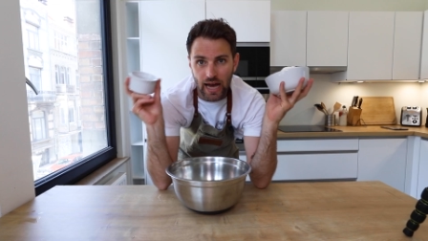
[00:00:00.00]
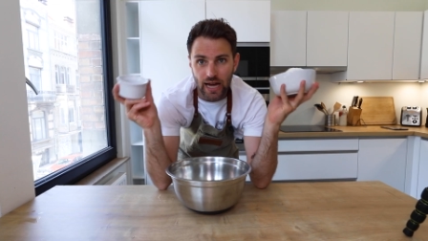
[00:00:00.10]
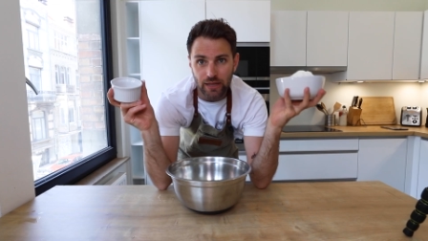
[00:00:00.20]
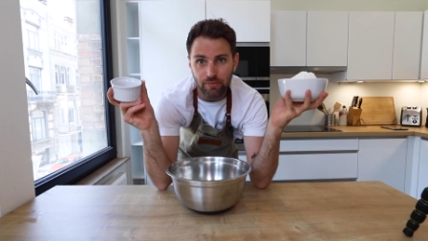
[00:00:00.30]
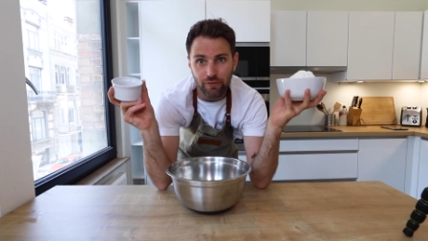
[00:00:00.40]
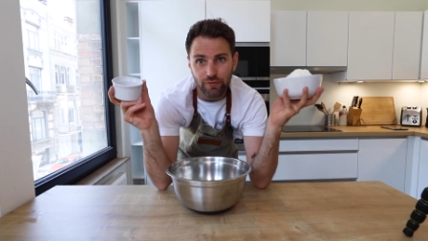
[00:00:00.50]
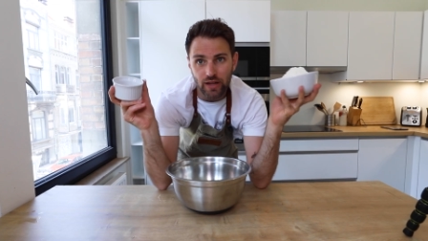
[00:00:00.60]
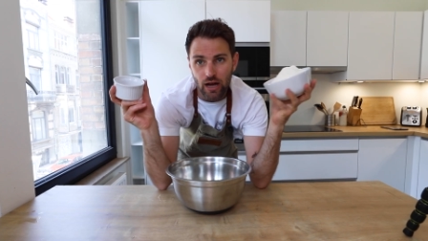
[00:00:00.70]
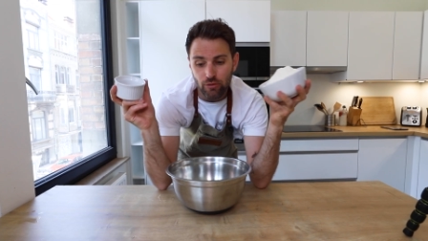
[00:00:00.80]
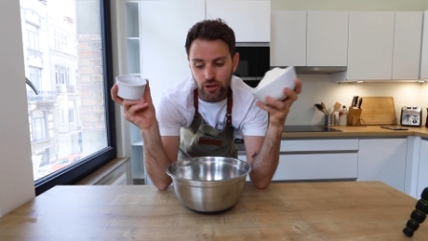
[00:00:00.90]
Adding my
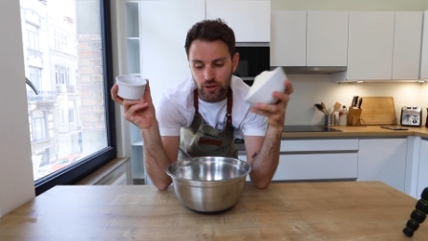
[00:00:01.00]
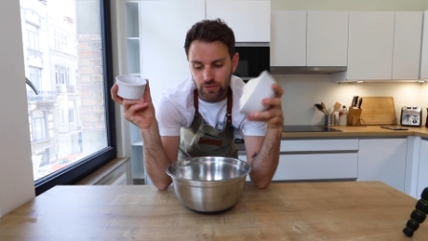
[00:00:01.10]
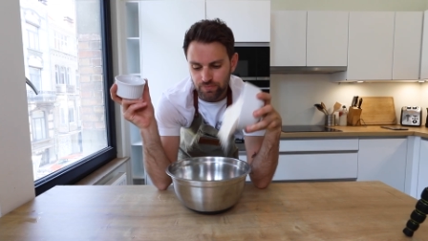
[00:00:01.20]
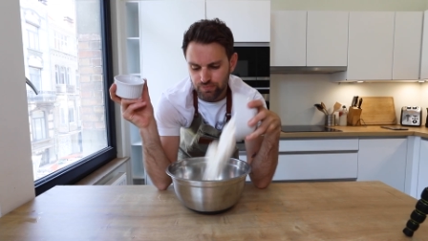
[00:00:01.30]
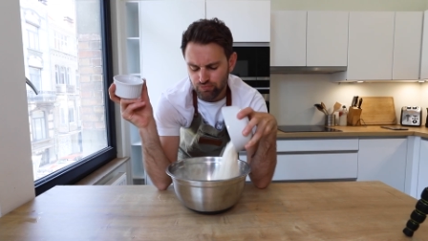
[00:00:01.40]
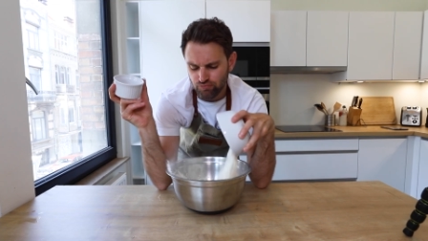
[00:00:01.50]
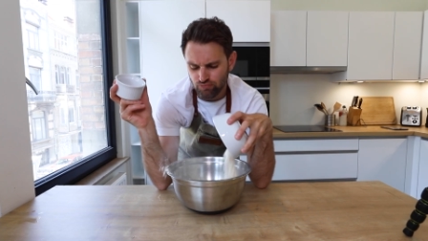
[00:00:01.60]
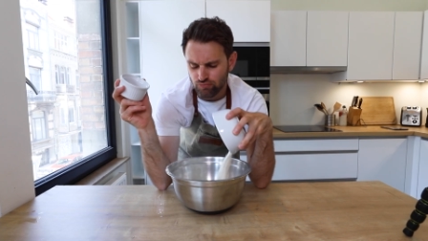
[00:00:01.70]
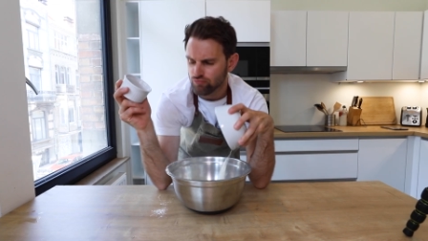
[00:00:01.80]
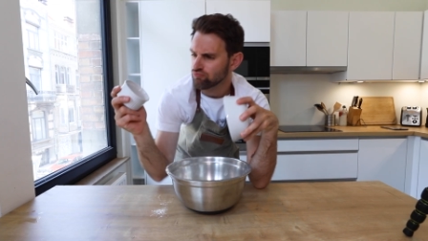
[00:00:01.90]
flour
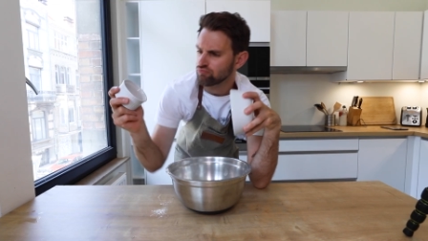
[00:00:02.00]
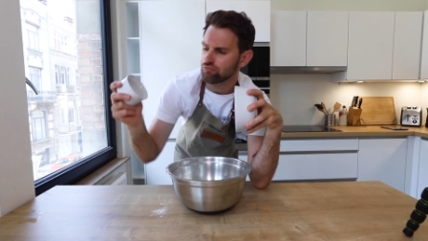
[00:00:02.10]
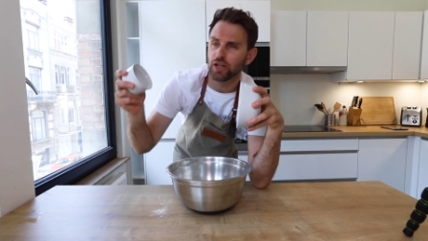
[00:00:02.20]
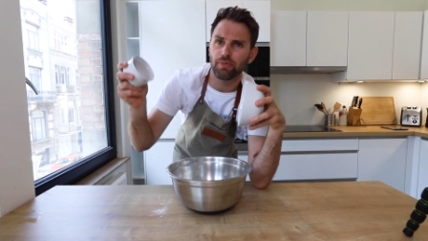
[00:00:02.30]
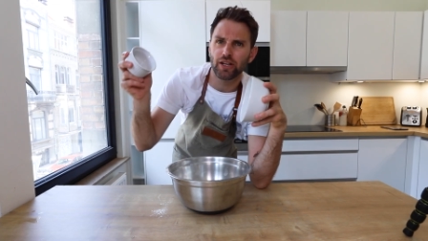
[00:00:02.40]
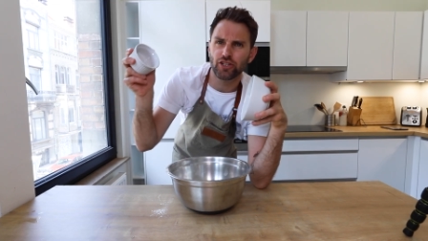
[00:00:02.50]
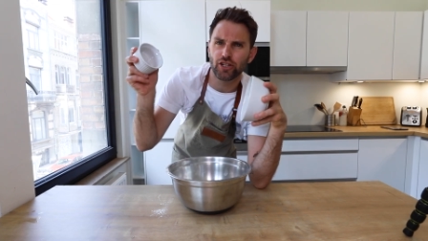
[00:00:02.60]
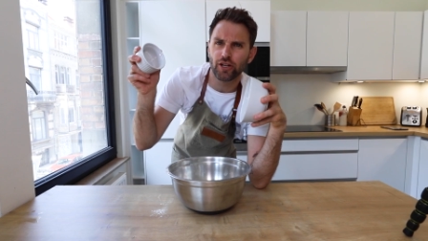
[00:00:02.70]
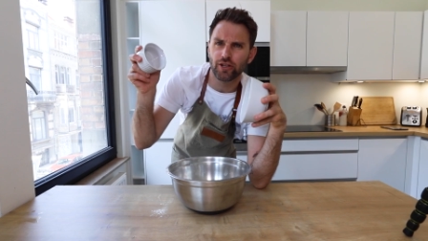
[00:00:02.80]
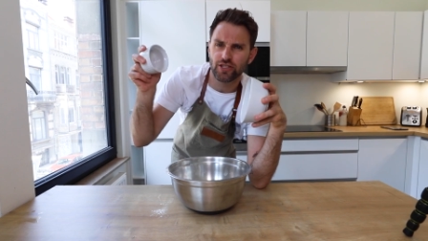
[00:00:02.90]
with my
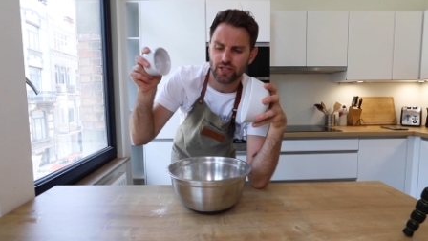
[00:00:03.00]
sugar and